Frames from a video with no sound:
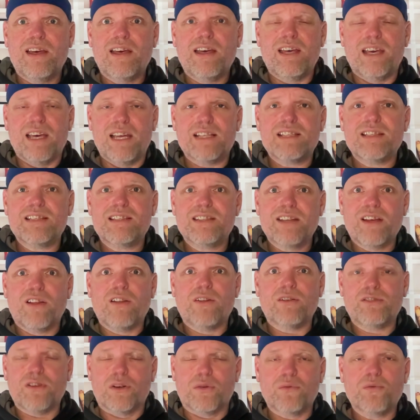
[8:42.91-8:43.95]
it's still,
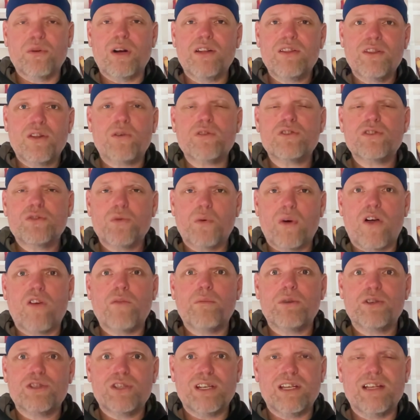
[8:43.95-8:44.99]
to run those 12
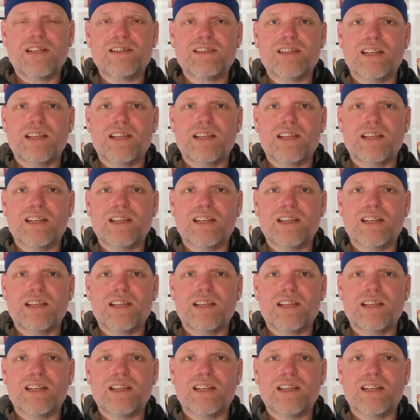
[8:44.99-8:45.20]
machines,